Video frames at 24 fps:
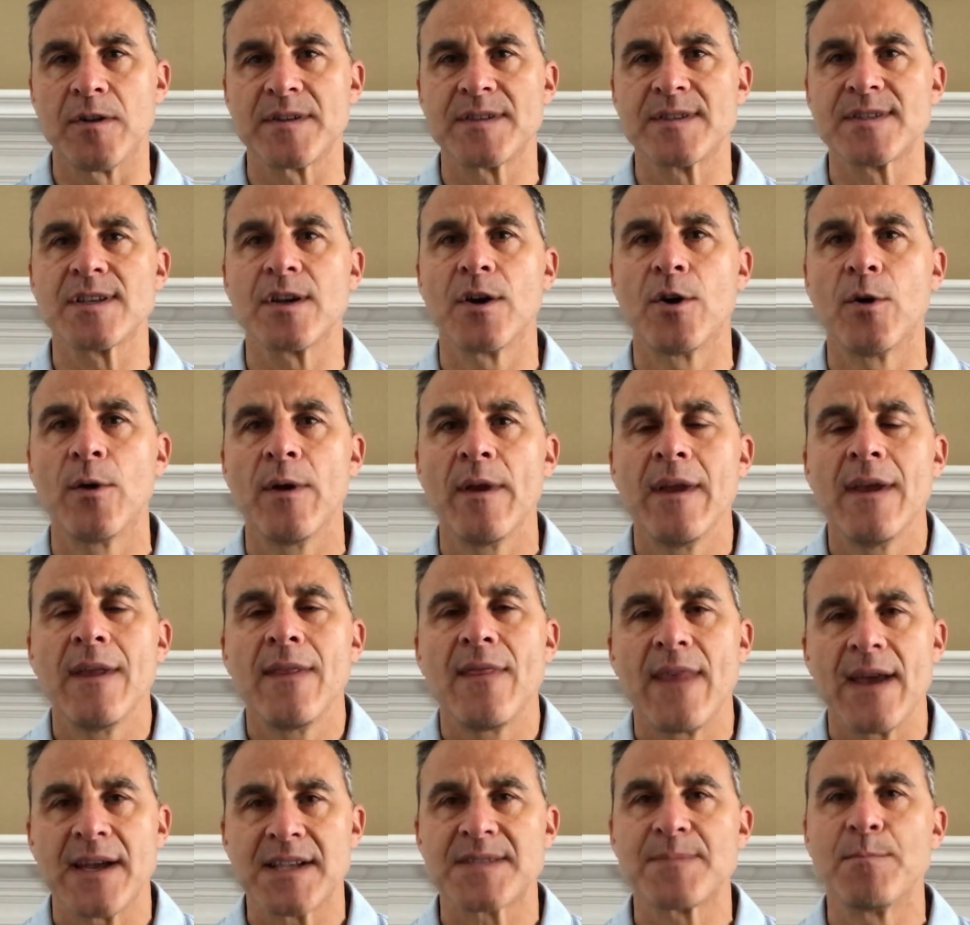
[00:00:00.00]
So
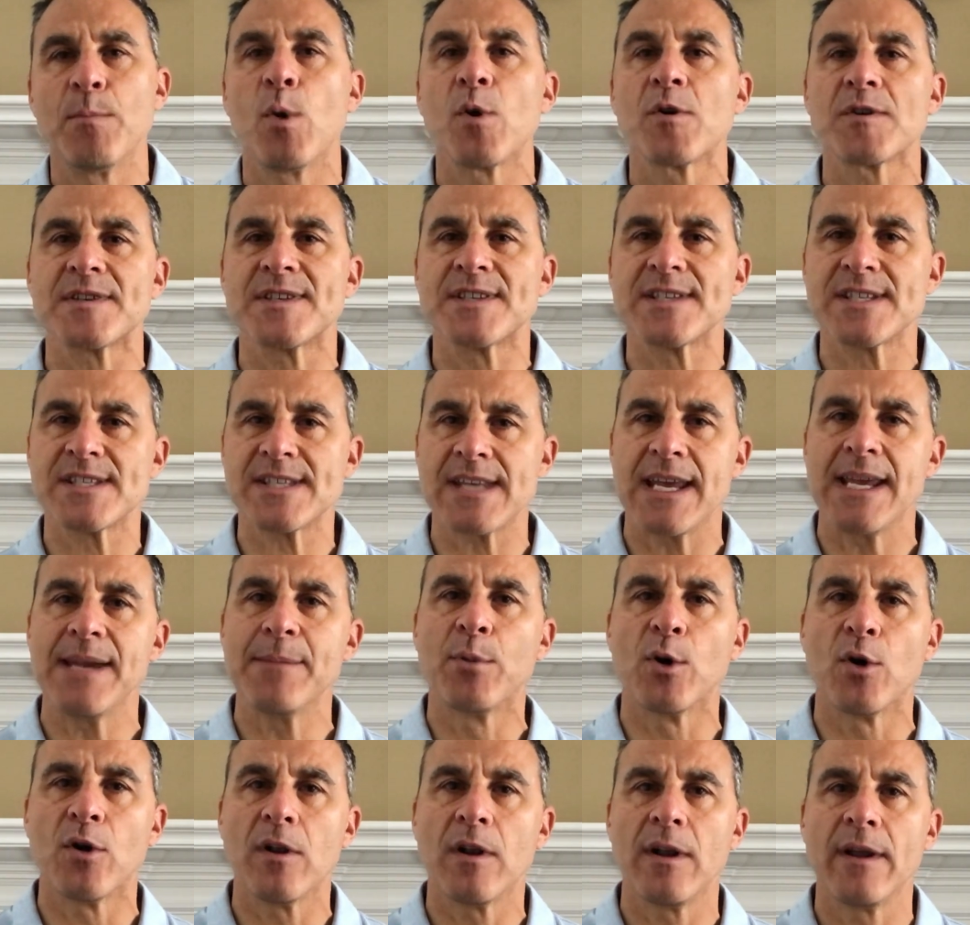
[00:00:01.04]
that's more
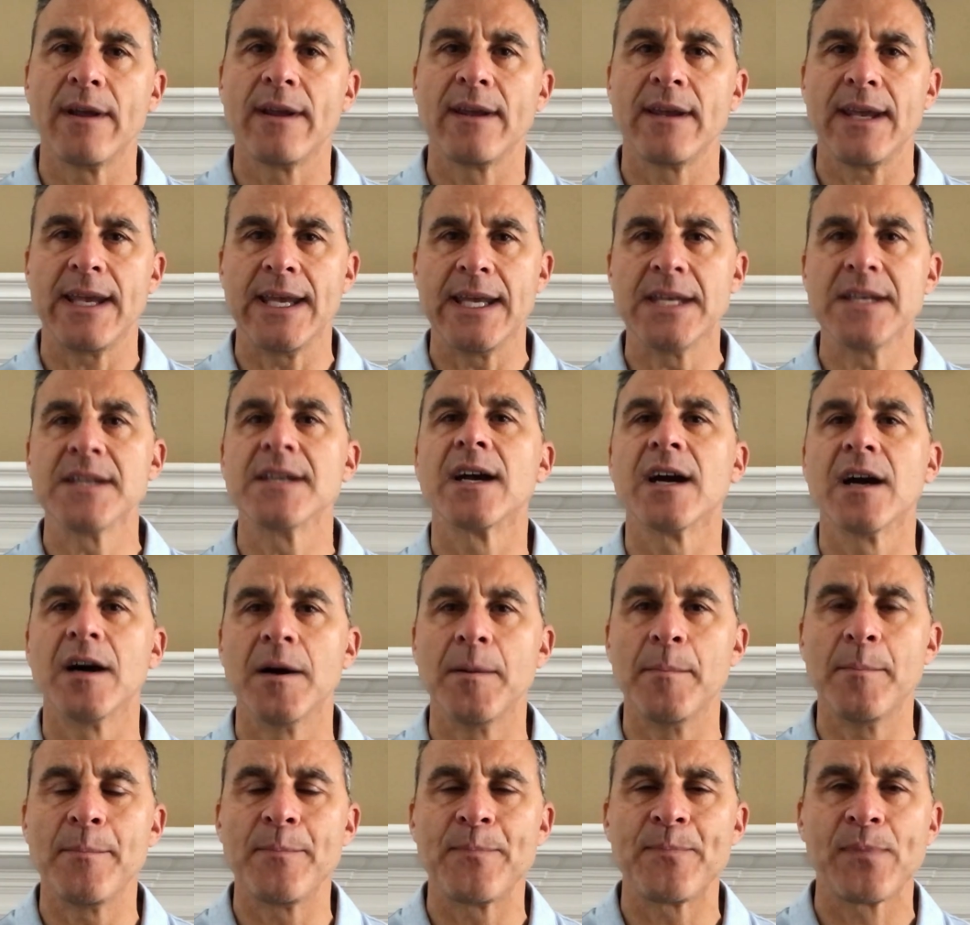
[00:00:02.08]
stable
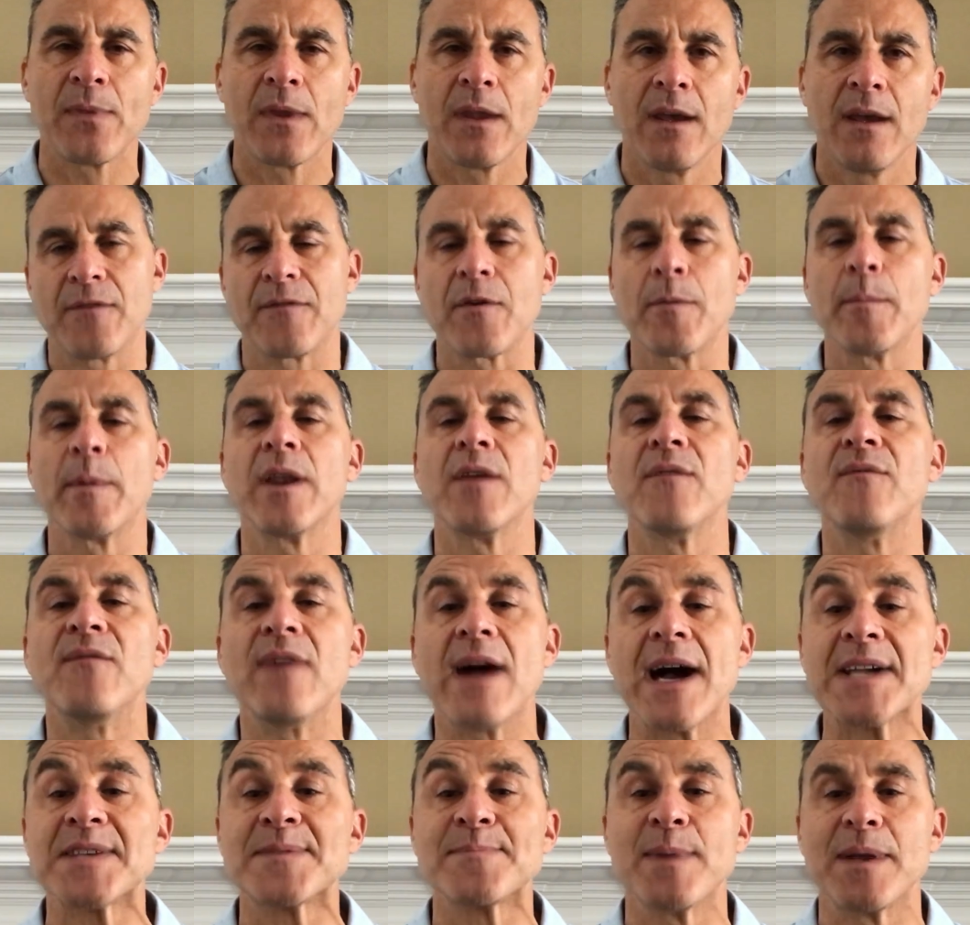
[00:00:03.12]
income from an
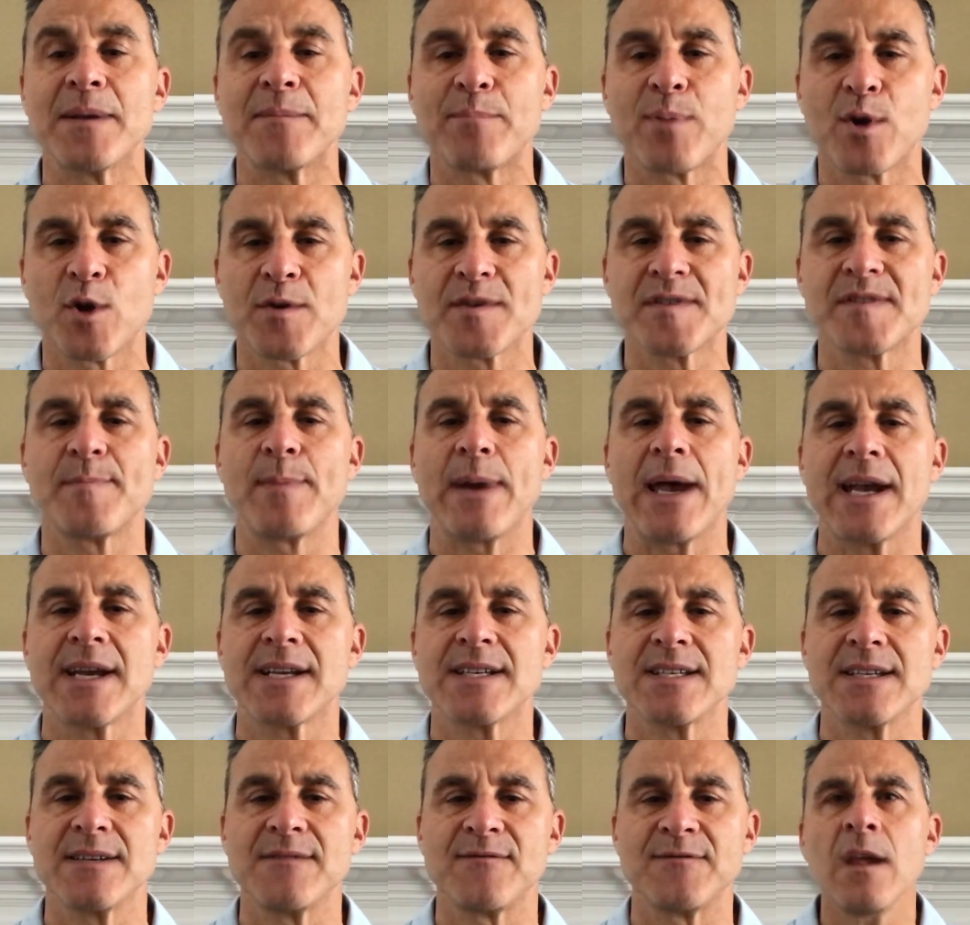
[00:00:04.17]
investment
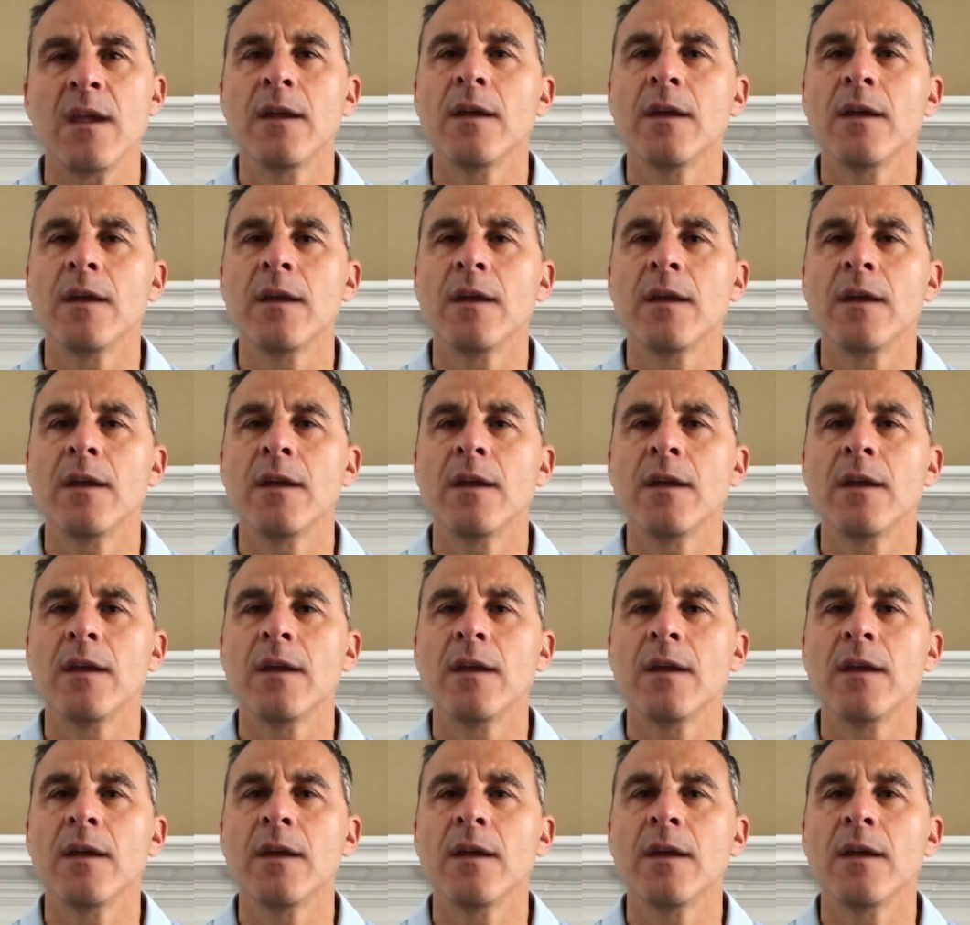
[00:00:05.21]
perspective.